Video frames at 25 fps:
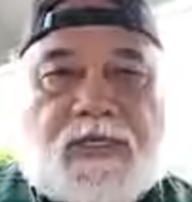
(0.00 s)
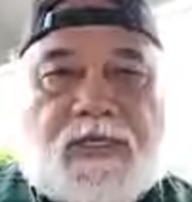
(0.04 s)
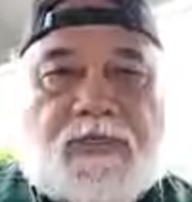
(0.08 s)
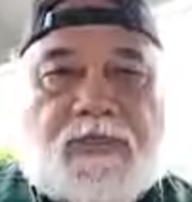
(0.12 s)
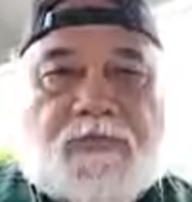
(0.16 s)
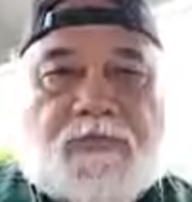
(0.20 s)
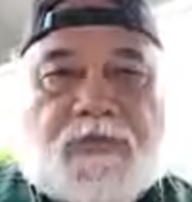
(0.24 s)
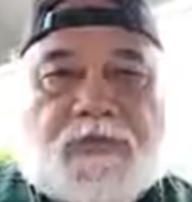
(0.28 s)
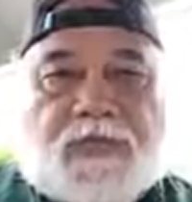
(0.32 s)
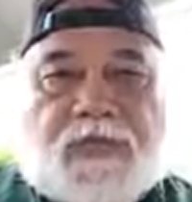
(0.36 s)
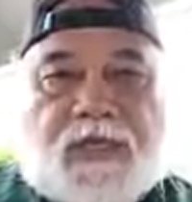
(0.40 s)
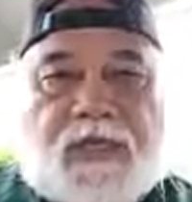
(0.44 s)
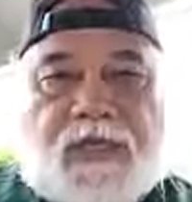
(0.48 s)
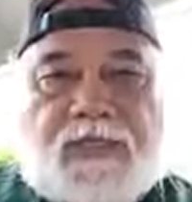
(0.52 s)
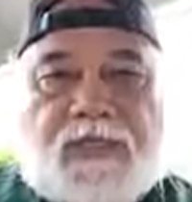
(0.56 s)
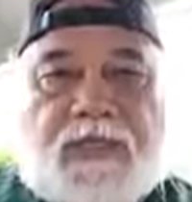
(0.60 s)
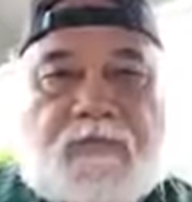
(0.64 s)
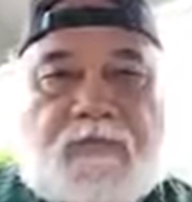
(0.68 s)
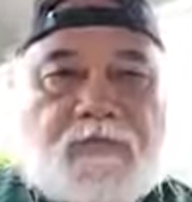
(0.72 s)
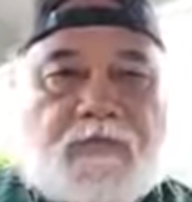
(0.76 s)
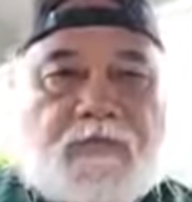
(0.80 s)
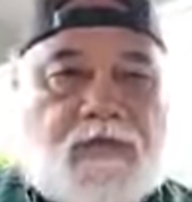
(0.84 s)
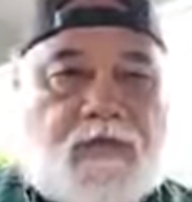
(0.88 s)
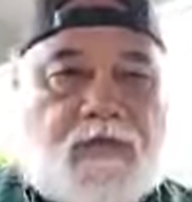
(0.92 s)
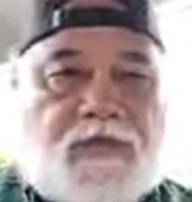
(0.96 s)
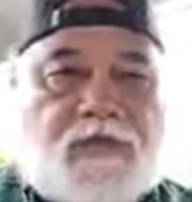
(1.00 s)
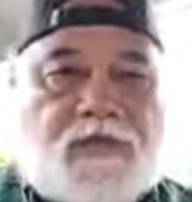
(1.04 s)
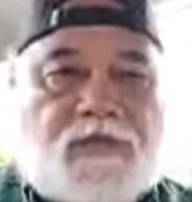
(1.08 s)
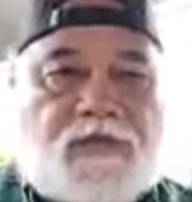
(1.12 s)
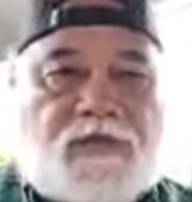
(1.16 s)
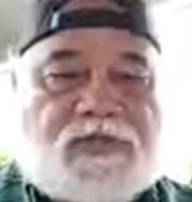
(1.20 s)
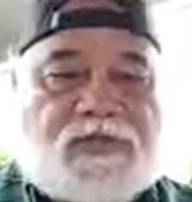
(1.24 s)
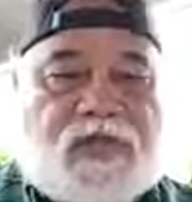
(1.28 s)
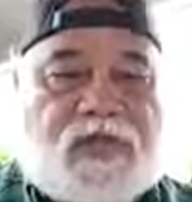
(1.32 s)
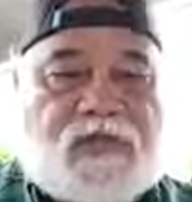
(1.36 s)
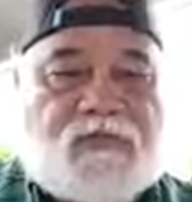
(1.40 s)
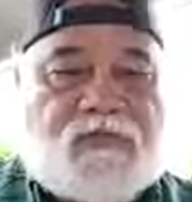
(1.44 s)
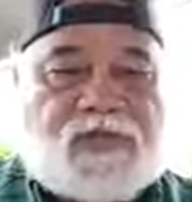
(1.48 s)
We take the
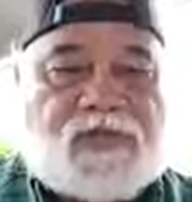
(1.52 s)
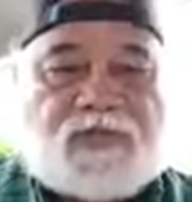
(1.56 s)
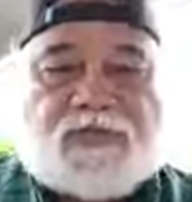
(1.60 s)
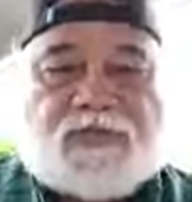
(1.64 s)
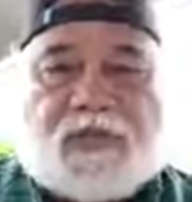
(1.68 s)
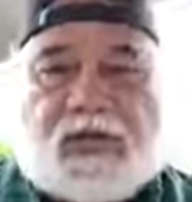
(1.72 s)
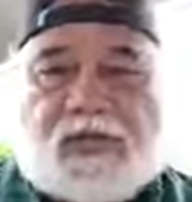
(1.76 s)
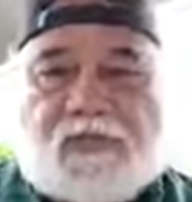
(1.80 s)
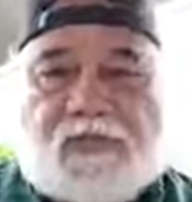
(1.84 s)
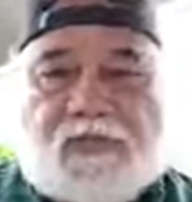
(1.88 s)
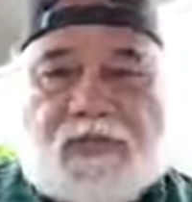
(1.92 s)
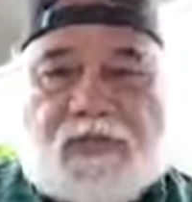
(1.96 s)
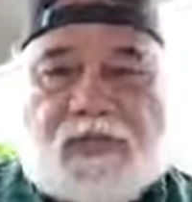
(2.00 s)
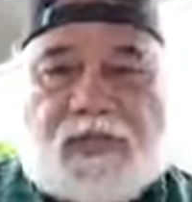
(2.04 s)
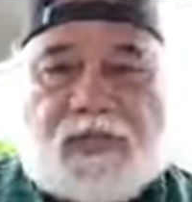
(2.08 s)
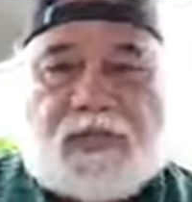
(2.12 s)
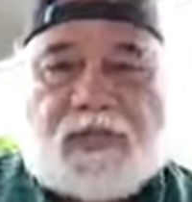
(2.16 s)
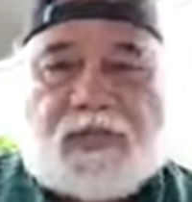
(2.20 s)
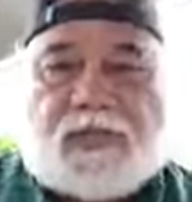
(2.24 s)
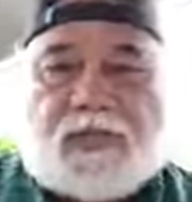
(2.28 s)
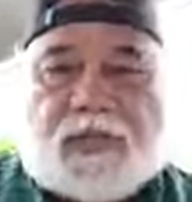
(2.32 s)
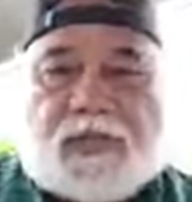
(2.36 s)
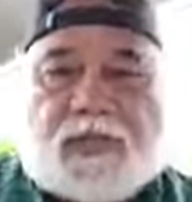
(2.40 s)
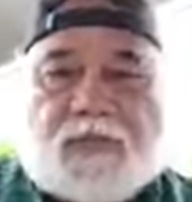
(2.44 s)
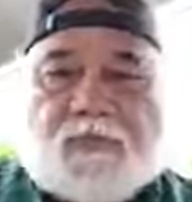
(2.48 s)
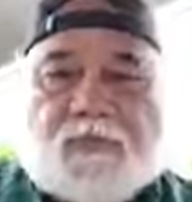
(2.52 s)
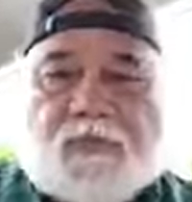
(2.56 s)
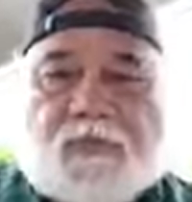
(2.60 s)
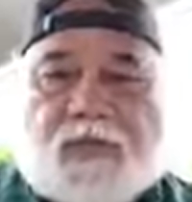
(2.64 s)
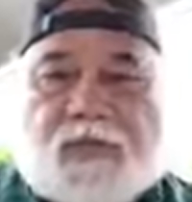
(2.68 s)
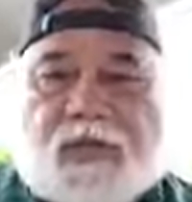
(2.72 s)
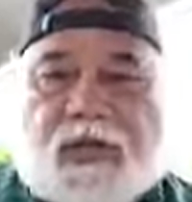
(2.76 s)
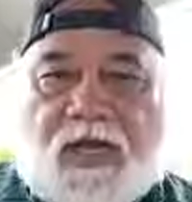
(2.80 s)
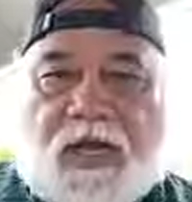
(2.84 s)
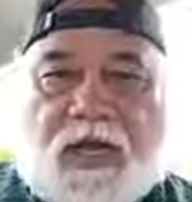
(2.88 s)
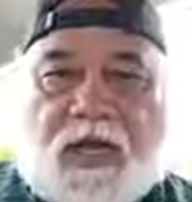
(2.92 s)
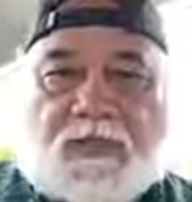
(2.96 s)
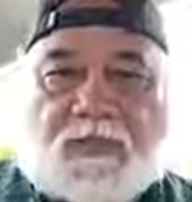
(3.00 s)
bones and we try to
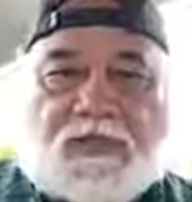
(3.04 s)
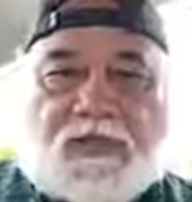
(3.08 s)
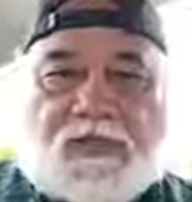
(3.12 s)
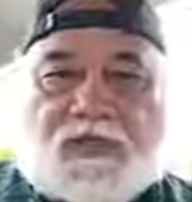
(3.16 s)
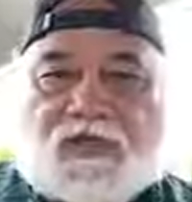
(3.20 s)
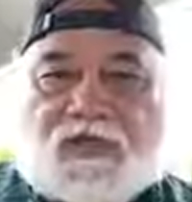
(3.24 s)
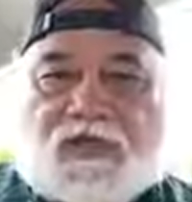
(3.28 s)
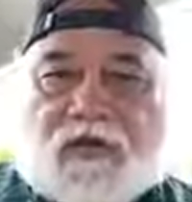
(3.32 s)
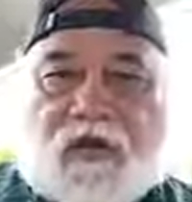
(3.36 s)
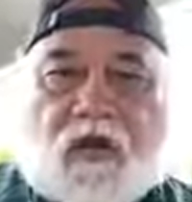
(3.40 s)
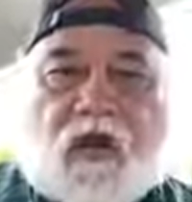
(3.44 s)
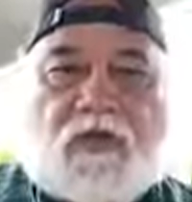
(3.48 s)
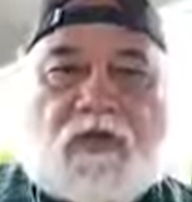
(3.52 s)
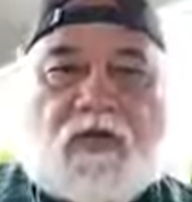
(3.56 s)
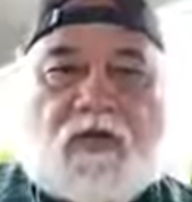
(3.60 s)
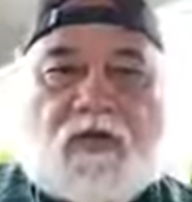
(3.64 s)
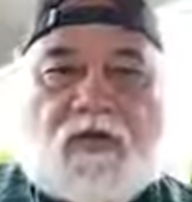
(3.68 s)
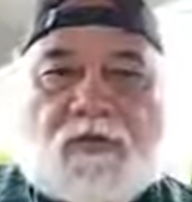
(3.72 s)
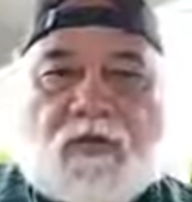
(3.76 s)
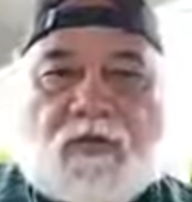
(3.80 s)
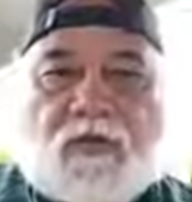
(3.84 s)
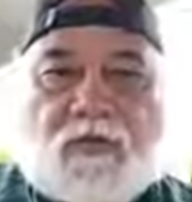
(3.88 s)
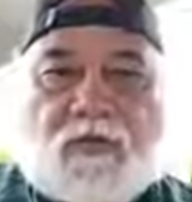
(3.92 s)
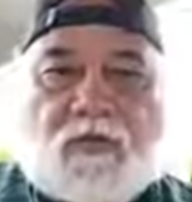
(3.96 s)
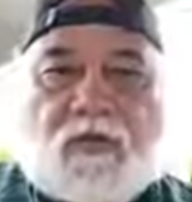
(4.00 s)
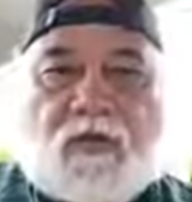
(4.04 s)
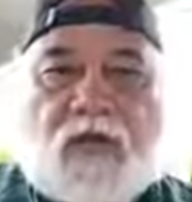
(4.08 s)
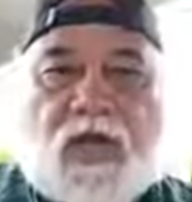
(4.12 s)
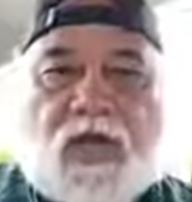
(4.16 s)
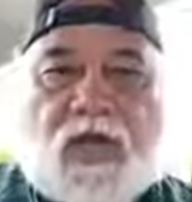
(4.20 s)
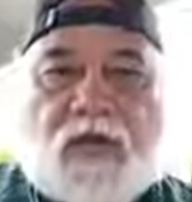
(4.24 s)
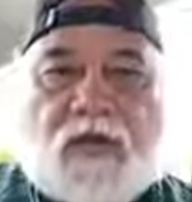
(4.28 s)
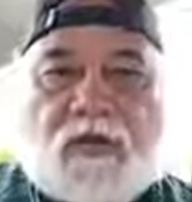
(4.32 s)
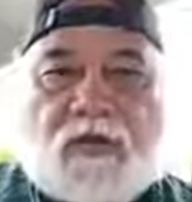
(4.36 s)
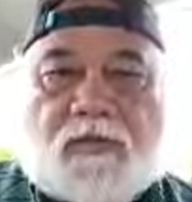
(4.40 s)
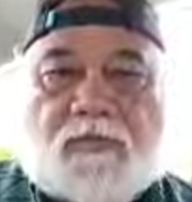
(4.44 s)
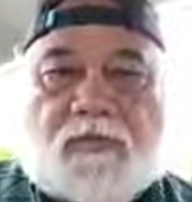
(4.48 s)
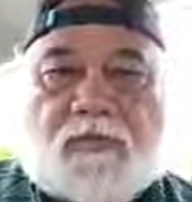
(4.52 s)
bring out the charcoal
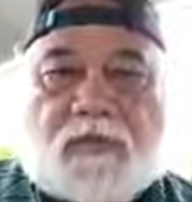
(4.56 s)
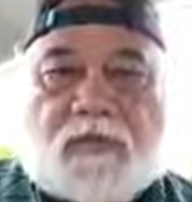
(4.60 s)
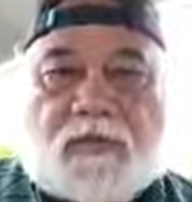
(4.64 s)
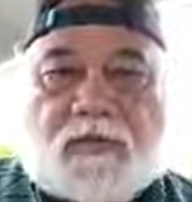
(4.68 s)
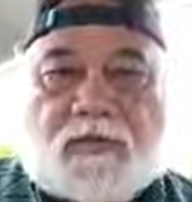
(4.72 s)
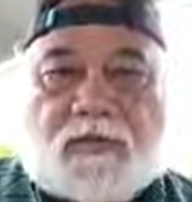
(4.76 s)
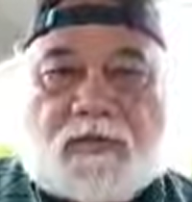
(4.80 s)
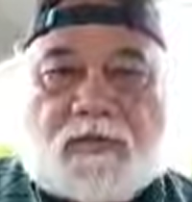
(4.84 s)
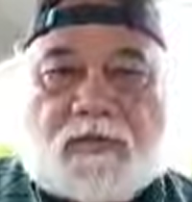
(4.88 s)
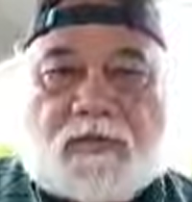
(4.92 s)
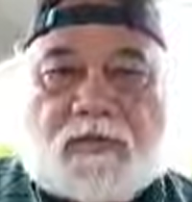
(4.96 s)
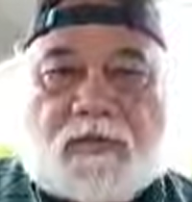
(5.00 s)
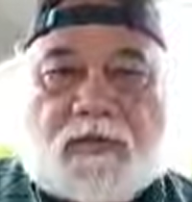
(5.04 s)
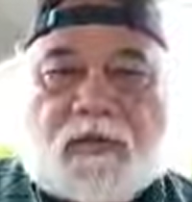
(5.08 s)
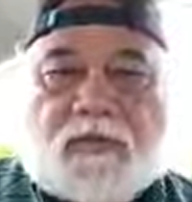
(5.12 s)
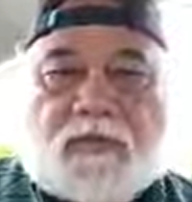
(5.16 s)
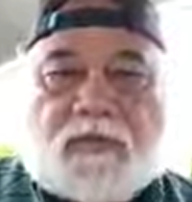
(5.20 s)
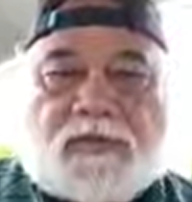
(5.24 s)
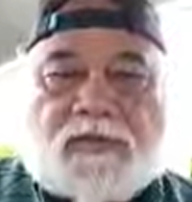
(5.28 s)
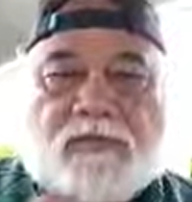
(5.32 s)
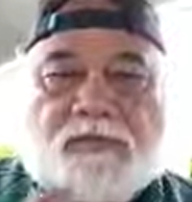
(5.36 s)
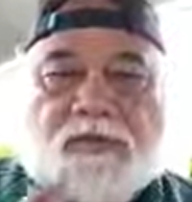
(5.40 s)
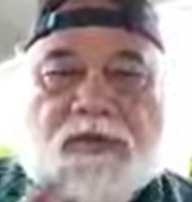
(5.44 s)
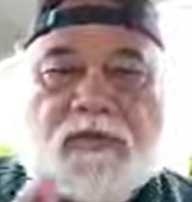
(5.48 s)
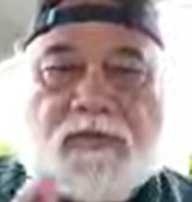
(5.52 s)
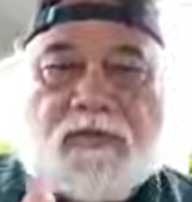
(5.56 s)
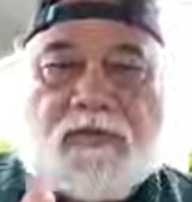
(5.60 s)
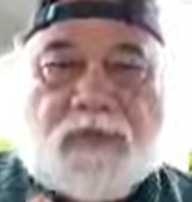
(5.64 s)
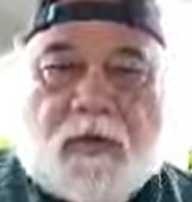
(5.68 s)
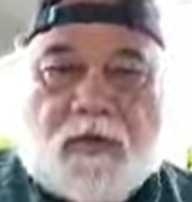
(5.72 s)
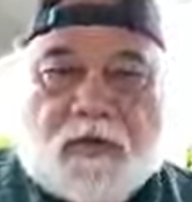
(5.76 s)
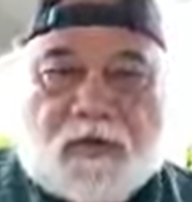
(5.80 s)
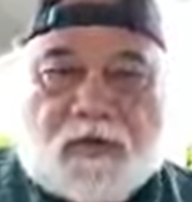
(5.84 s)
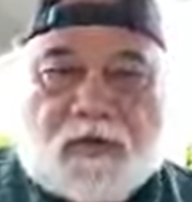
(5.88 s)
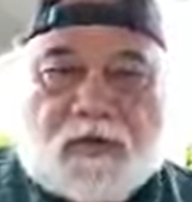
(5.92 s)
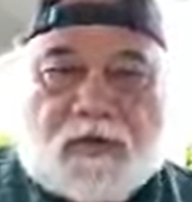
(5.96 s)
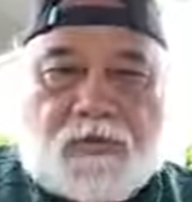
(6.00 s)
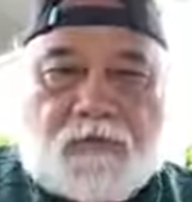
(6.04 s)
on the bone. So we
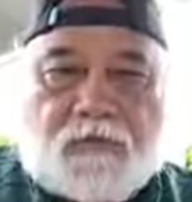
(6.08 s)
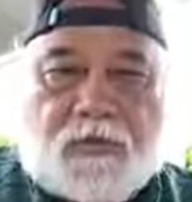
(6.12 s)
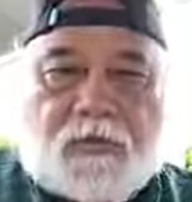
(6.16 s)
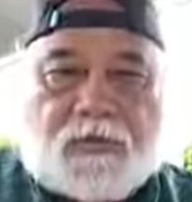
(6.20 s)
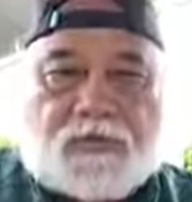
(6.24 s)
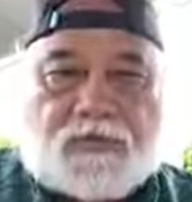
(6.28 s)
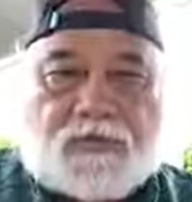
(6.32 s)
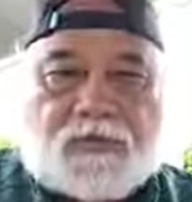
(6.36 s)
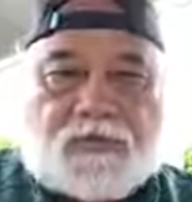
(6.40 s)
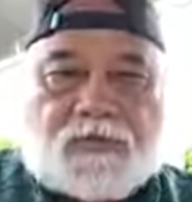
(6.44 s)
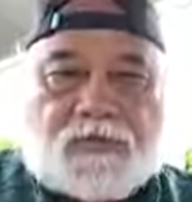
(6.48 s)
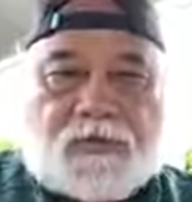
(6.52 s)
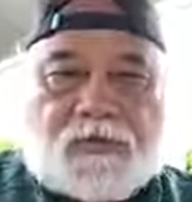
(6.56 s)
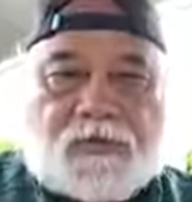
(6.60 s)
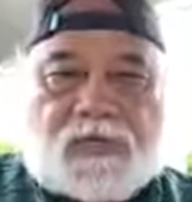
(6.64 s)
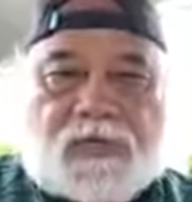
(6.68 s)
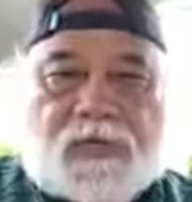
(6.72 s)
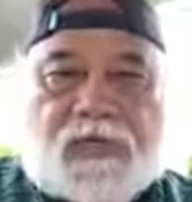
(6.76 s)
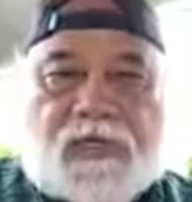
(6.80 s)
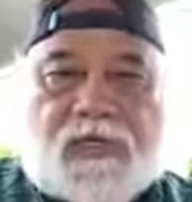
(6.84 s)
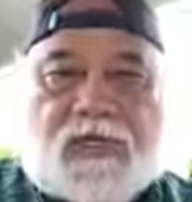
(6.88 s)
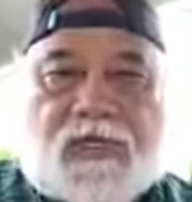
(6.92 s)
burn the bones.